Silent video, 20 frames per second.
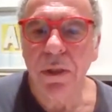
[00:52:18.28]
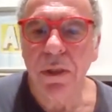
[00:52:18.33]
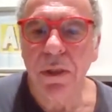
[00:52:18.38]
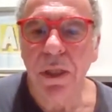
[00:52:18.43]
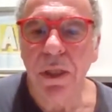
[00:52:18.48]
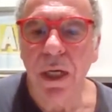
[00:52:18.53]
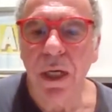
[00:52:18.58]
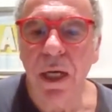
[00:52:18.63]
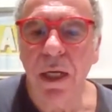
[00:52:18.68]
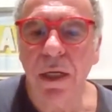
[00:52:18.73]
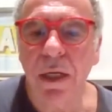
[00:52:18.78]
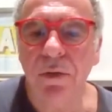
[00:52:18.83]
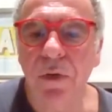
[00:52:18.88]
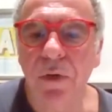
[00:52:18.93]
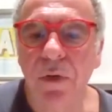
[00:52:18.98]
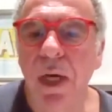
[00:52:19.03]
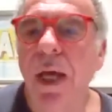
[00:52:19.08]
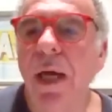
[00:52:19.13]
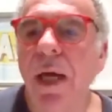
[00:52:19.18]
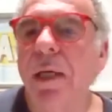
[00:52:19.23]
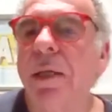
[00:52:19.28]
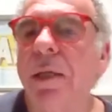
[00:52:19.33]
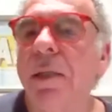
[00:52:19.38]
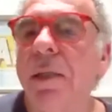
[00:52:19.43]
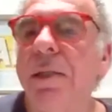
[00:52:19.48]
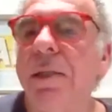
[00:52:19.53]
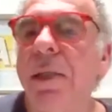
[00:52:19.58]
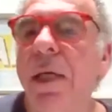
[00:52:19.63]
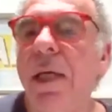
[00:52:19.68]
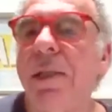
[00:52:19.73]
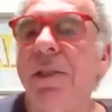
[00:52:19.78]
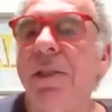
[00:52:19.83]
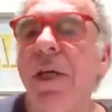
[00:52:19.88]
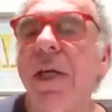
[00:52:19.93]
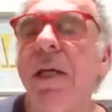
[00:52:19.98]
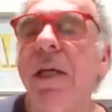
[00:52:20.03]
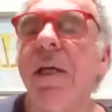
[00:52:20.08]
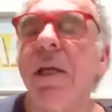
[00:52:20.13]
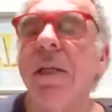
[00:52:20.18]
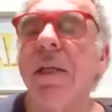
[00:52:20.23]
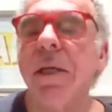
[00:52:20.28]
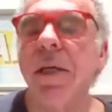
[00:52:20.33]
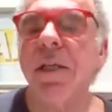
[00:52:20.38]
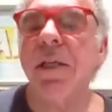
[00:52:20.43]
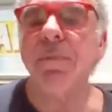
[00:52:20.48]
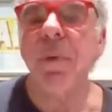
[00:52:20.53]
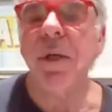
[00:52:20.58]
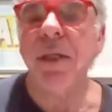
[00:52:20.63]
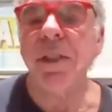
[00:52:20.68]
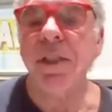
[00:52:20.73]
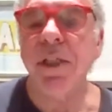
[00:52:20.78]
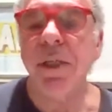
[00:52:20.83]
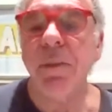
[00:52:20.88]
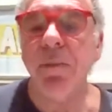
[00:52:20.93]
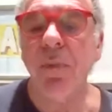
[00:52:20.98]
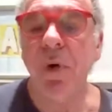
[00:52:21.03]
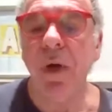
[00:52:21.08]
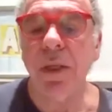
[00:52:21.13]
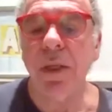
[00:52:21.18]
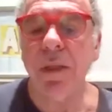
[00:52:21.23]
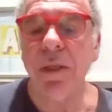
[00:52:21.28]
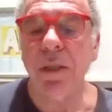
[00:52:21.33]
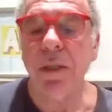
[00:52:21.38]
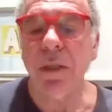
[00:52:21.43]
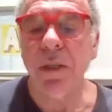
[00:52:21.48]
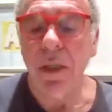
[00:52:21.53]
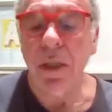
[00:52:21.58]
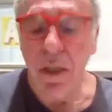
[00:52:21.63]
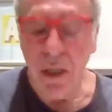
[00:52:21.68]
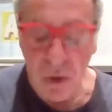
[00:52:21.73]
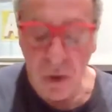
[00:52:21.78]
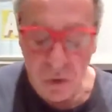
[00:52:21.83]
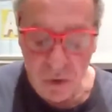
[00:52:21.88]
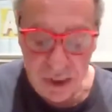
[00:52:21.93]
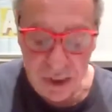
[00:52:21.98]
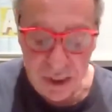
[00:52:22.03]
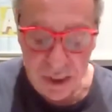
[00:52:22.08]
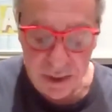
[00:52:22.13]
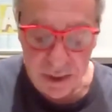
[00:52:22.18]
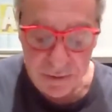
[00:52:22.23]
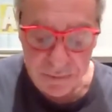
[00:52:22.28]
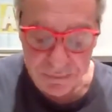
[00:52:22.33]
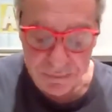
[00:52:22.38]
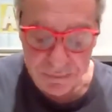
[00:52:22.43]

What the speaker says: and relax, and take another nice big deep breath and hold it in